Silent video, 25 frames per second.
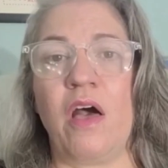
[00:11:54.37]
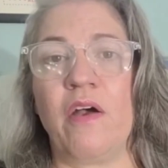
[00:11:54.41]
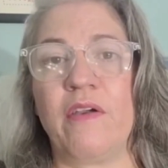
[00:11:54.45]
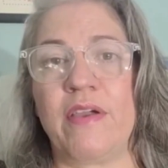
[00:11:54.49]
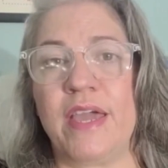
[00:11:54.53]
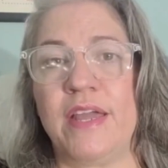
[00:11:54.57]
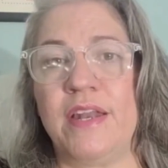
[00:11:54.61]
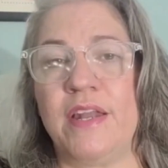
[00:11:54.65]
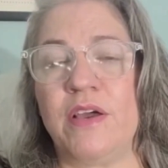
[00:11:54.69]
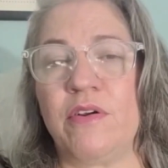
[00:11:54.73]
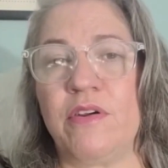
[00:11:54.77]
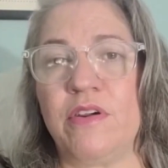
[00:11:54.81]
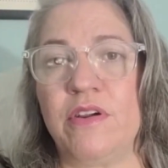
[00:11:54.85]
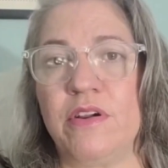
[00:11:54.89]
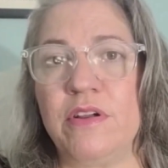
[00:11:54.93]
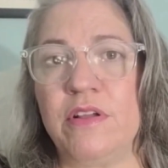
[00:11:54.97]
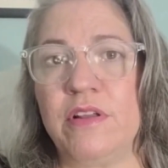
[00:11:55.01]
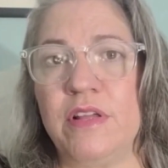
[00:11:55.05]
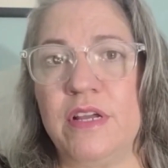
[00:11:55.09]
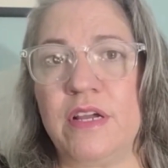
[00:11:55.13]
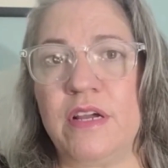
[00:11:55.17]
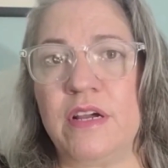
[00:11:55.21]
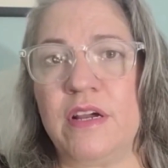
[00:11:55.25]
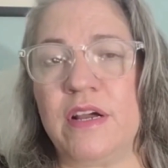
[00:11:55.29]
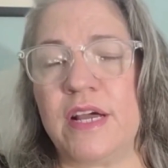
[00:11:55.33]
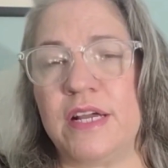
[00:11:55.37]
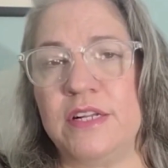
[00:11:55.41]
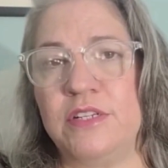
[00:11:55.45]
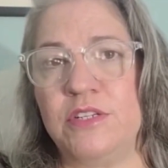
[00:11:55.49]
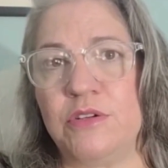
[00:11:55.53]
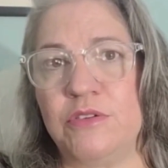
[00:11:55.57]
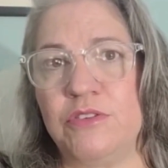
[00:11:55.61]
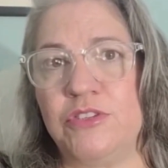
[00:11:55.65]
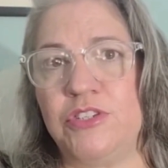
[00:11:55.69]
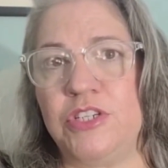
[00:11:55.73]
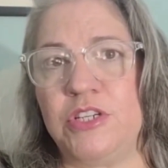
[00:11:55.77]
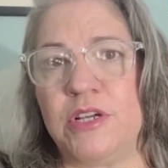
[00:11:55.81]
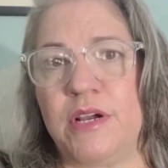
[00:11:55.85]
Okay, now earlier I
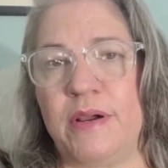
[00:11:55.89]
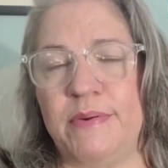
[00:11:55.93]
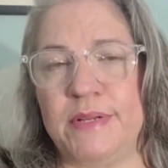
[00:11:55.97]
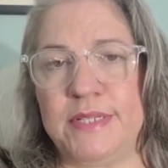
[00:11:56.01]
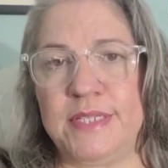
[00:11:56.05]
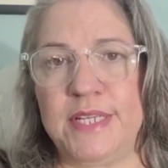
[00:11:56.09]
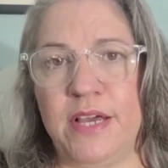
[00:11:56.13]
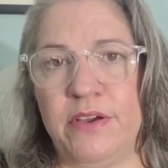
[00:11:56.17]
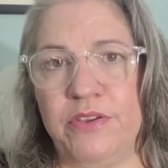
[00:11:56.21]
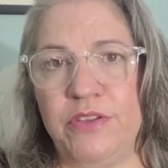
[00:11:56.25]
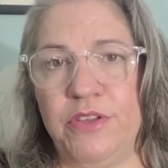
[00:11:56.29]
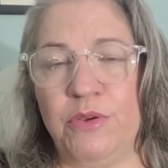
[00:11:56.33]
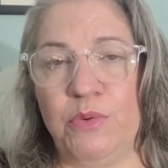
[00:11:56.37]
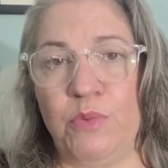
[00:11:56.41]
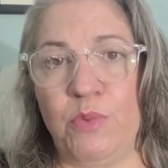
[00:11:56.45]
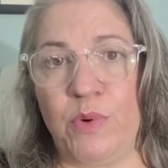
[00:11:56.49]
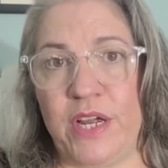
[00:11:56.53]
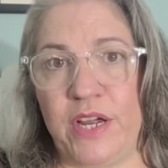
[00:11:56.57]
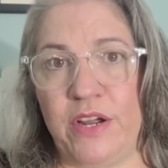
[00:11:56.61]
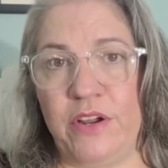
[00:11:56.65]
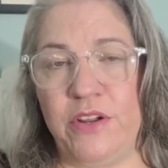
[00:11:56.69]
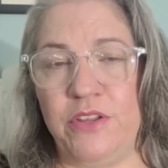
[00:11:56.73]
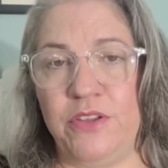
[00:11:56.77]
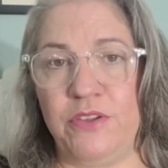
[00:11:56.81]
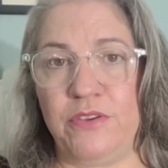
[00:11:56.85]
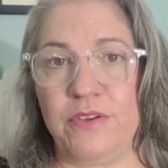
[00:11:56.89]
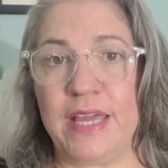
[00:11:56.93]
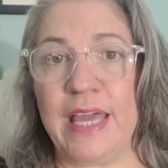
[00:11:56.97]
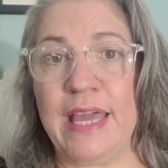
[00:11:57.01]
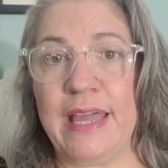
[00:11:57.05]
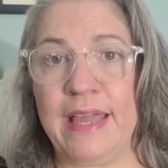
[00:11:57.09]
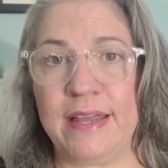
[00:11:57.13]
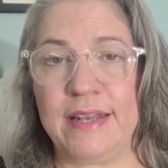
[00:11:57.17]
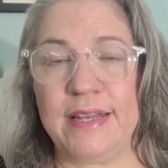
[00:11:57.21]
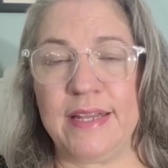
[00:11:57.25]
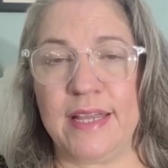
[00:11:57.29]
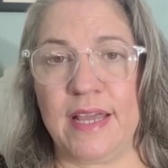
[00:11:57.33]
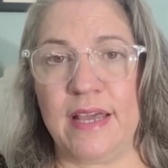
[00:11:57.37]
told you I would tell you where you
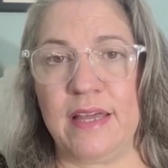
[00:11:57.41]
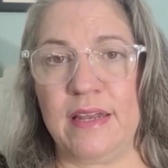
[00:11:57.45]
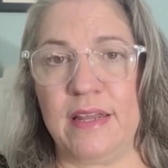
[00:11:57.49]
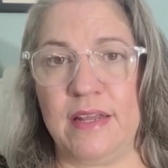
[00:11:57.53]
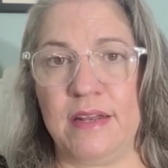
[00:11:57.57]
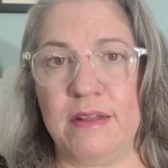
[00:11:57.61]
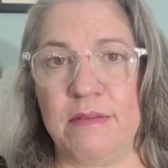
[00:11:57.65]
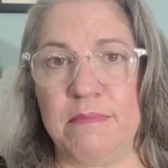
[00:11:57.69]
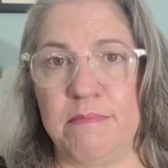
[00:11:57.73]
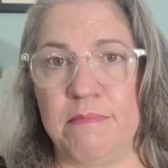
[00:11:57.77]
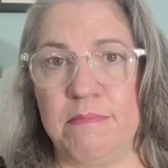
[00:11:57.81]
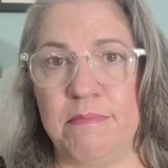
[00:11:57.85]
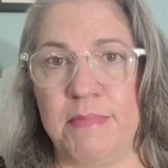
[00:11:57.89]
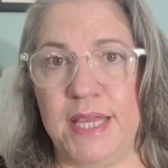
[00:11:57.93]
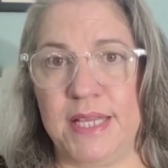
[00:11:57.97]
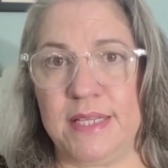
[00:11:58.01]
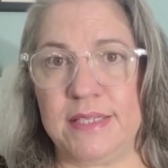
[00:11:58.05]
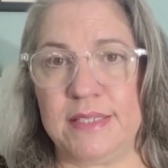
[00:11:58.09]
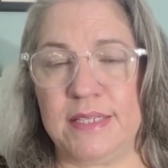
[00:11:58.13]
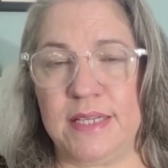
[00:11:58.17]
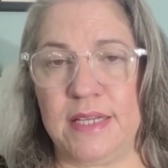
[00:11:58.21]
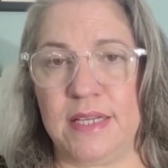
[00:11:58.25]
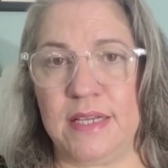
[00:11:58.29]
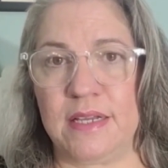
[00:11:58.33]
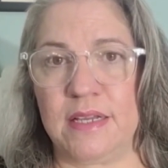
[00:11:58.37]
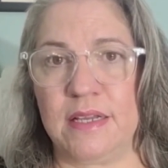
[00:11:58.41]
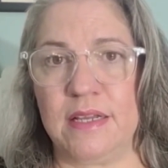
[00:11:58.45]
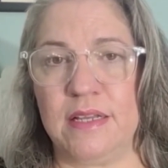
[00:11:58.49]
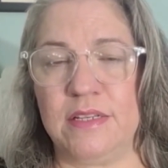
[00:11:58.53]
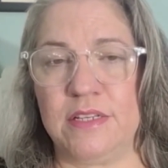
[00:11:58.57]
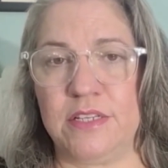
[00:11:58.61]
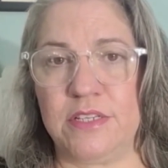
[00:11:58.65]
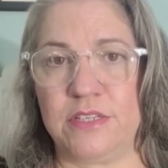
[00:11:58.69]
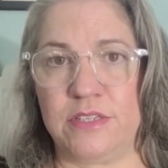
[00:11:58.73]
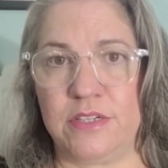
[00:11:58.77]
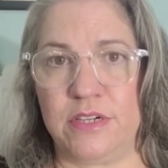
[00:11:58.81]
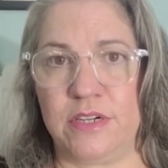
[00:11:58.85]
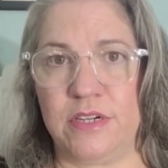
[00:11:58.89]
can get an amazing
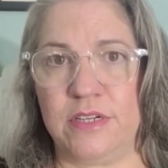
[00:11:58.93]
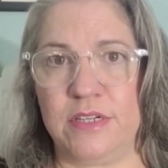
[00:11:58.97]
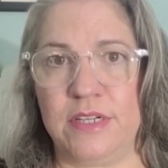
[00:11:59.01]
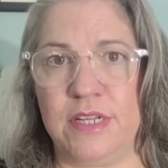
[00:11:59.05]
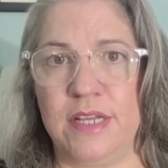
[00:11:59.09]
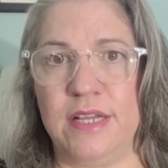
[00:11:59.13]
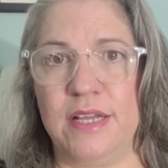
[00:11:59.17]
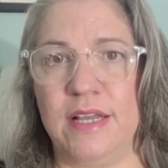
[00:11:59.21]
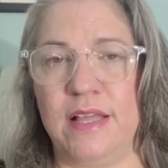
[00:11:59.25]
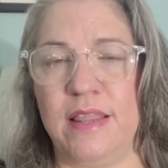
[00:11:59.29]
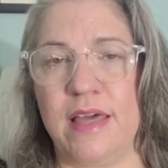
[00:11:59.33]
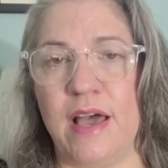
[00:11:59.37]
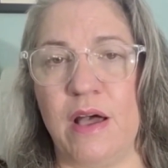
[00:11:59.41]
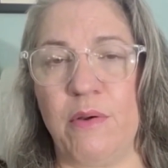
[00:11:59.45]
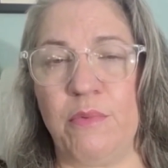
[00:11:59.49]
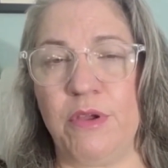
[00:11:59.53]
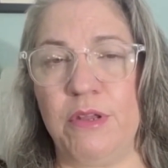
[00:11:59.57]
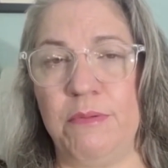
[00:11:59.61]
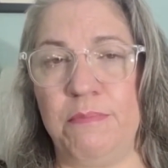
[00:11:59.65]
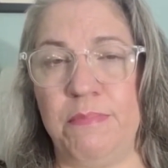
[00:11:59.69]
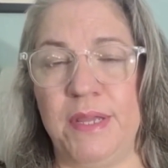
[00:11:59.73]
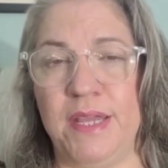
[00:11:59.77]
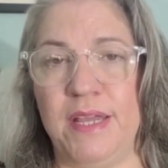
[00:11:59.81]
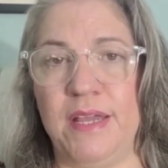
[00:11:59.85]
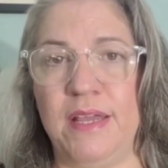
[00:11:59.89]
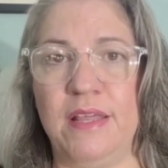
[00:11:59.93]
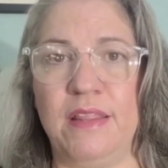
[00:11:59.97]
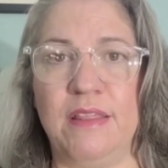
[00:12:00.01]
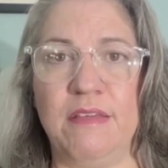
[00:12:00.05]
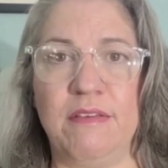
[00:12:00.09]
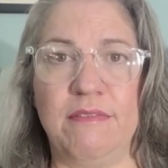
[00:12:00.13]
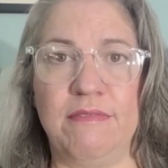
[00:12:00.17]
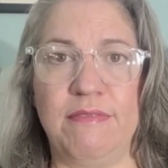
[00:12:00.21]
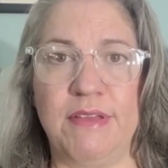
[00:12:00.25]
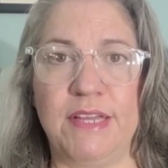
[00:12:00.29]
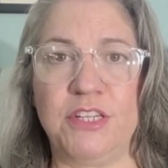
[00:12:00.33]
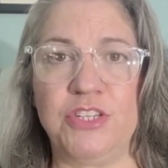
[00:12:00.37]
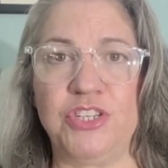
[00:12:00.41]
dessert. That would be
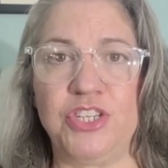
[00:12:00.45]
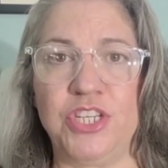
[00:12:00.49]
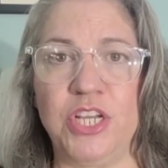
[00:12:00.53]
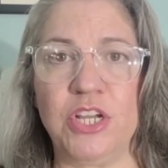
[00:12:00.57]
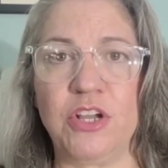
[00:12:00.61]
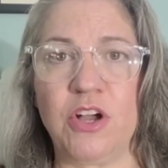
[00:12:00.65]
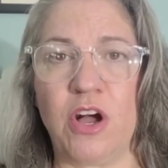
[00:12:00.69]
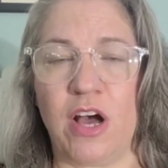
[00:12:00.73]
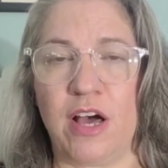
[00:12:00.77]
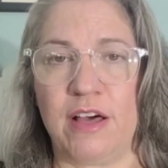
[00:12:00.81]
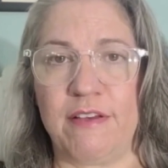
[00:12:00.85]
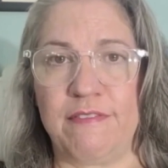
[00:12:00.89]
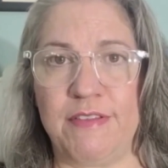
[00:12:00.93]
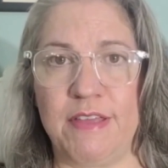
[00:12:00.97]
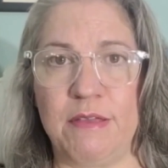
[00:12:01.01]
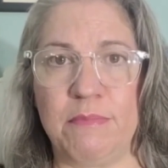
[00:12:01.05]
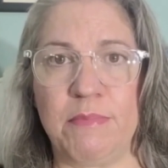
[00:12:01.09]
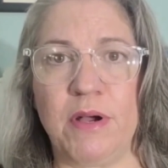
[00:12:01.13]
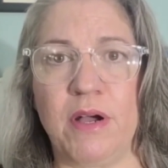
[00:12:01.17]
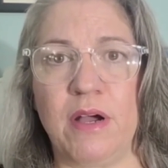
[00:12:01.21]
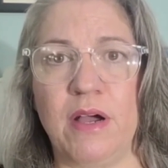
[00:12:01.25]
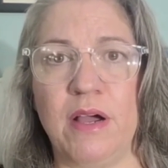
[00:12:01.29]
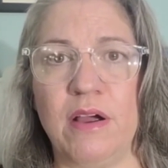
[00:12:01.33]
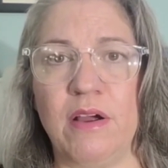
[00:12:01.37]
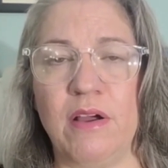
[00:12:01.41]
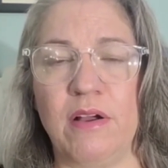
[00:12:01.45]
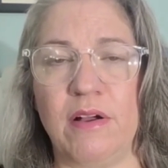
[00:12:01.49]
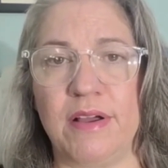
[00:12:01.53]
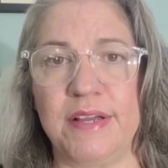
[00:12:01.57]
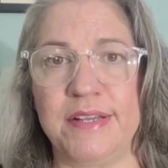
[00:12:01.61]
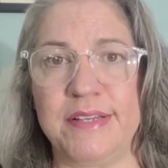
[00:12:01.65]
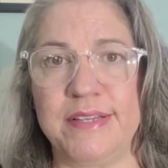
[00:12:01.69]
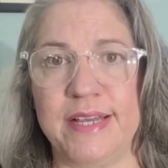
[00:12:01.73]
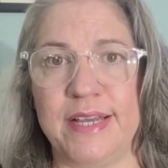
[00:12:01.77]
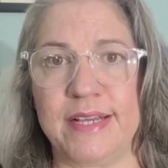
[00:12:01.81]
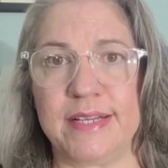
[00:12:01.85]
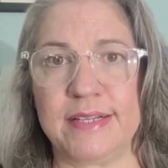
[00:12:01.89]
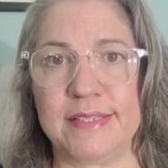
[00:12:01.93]
the Vinci Coffee Bar
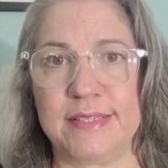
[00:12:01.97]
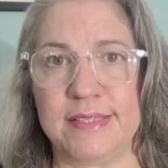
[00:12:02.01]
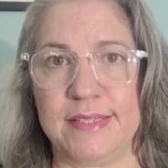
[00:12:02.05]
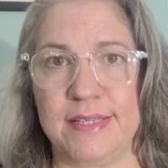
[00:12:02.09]
on Deck